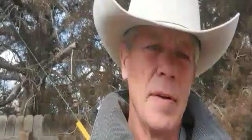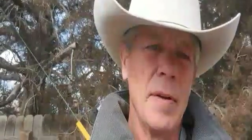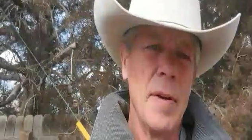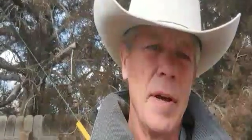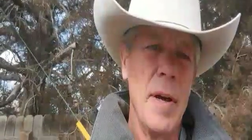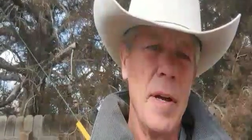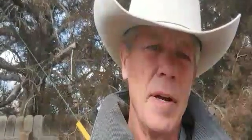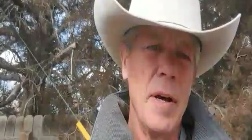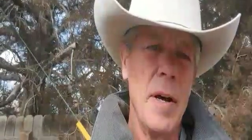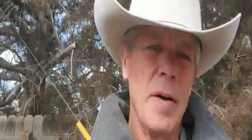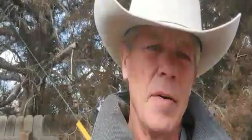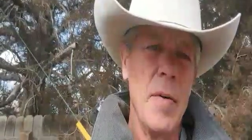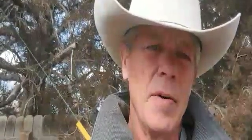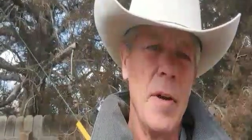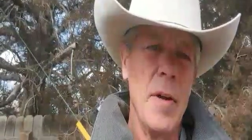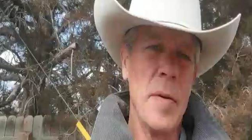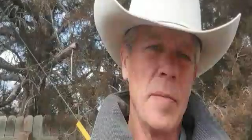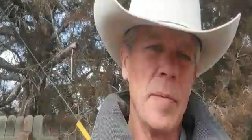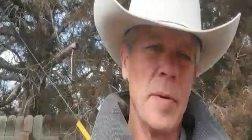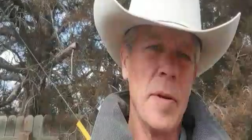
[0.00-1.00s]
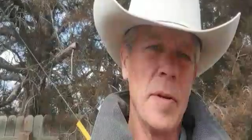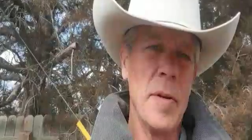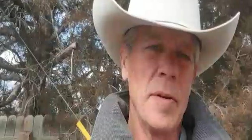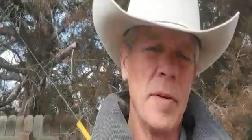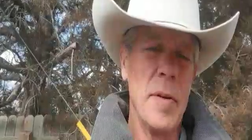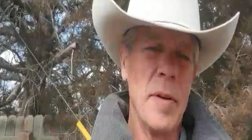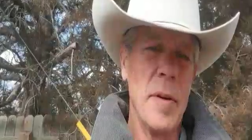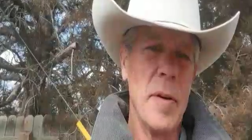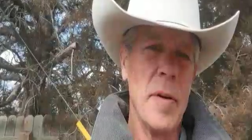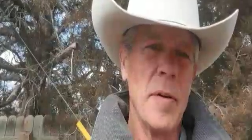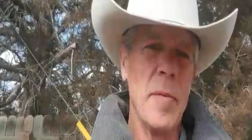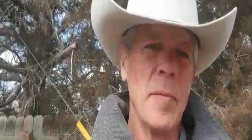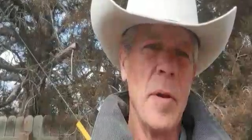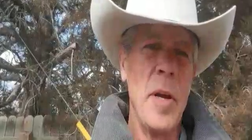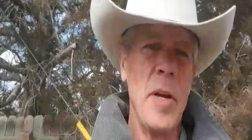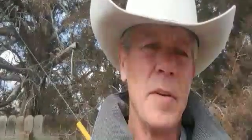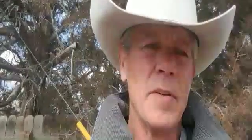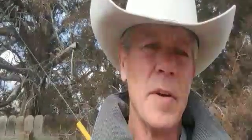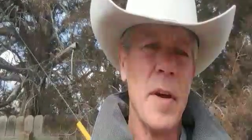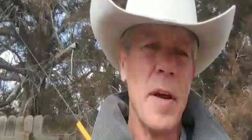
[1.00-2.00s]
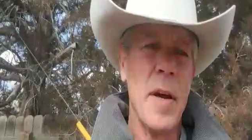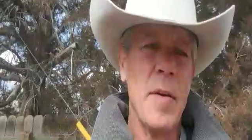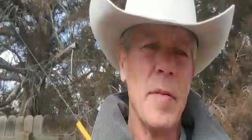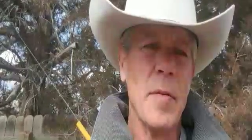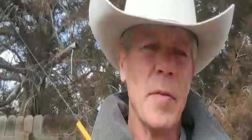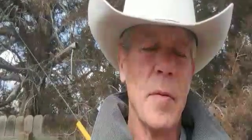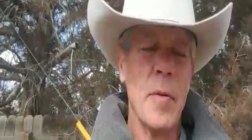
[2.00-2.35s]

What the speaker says: not always, but there are many times